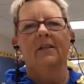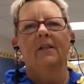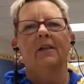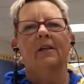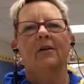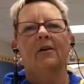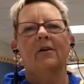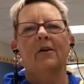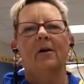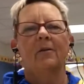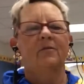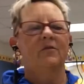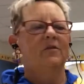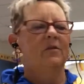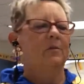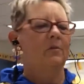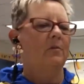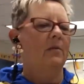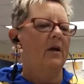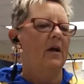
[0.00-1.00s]
Here comes
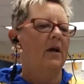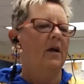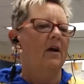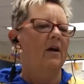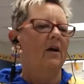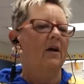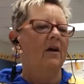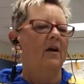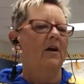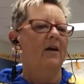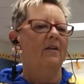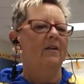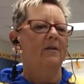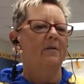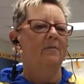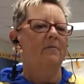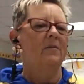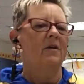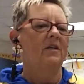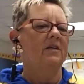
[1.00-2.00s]
the bear, and
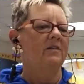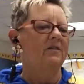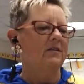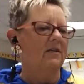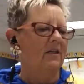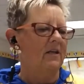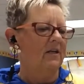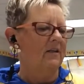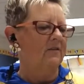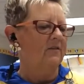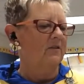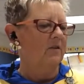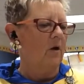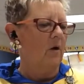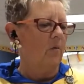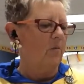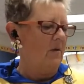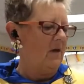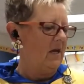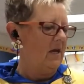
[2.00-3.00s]
the mitten's getting
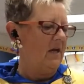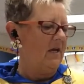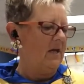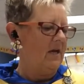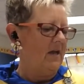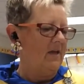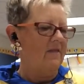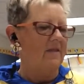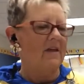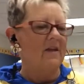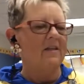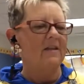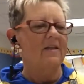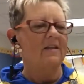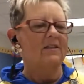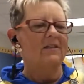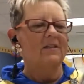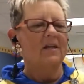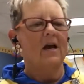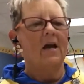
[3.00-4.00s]
so big, and then
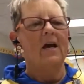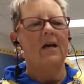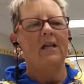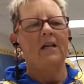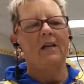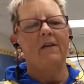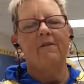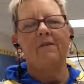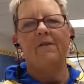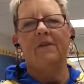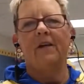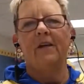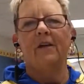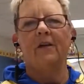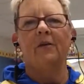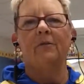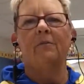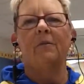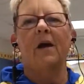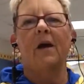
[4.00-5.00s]
the tiny
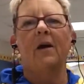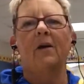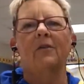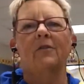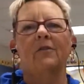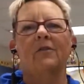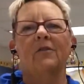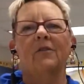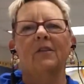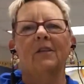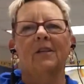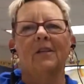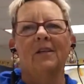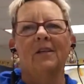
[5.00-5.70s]
field mouse